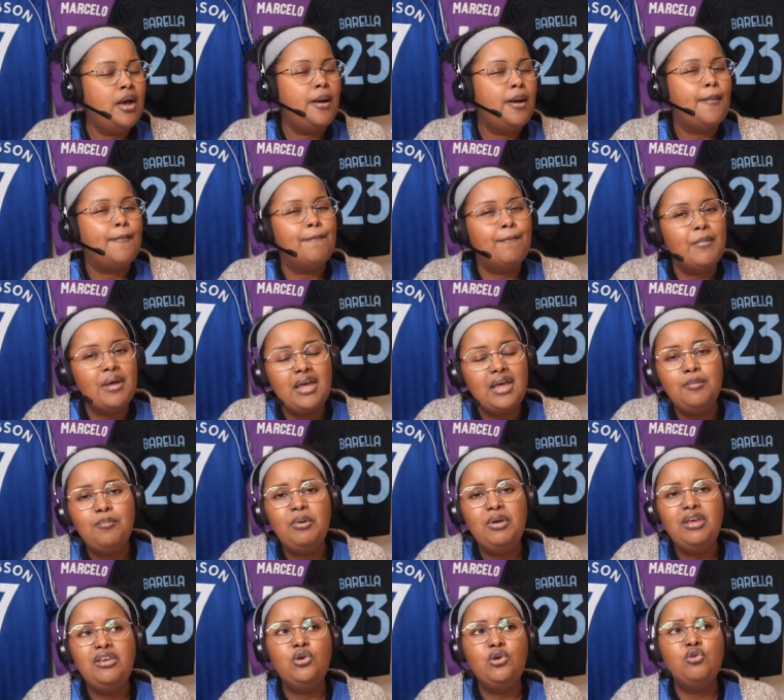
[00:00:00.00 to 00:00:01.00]
maybe
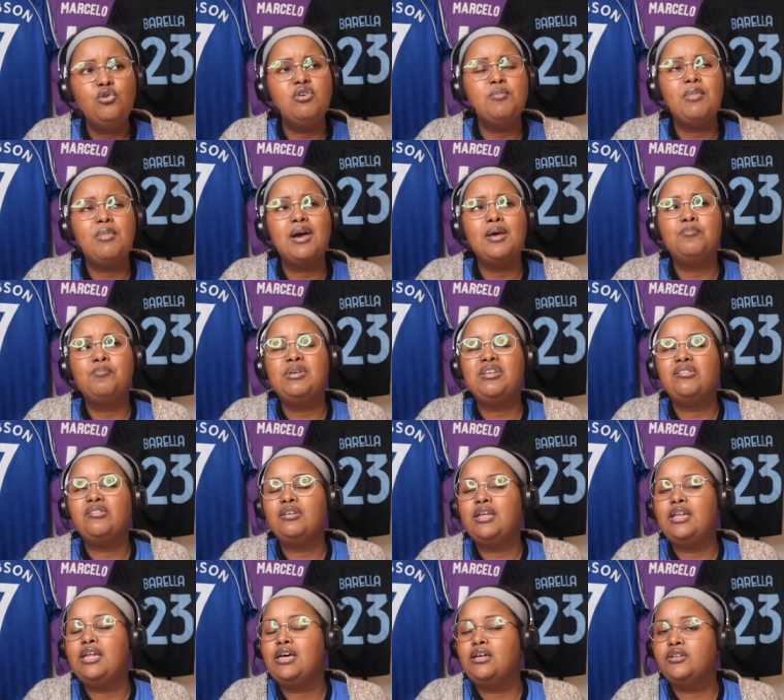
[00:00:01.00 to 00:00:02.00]
Juve might be
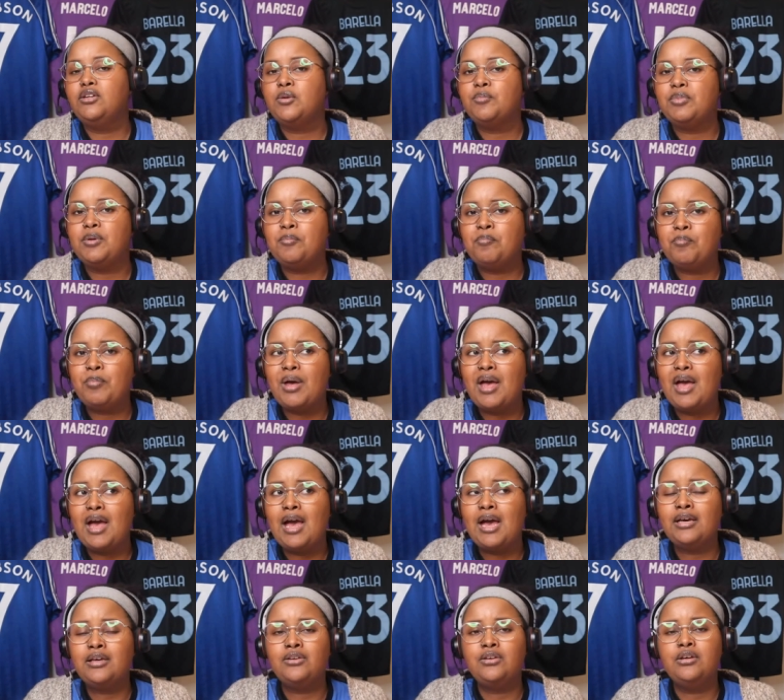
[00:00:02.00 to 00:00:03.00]
sitting a little bit back,